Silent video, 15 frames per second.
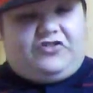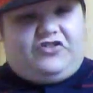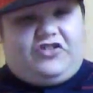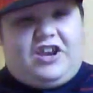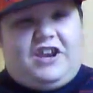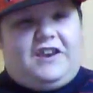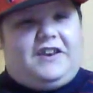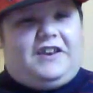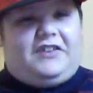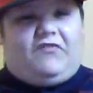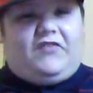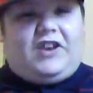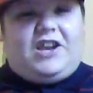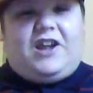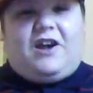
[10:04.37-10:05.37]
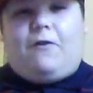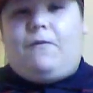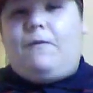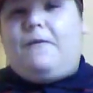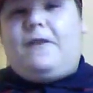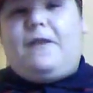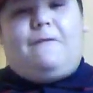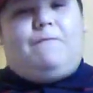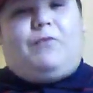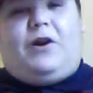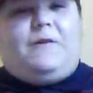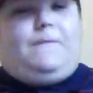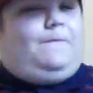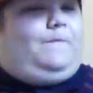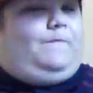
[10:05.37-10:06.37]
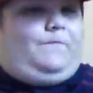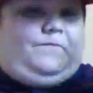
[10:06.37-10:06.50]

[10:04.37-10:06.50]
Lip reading: shit in this video, but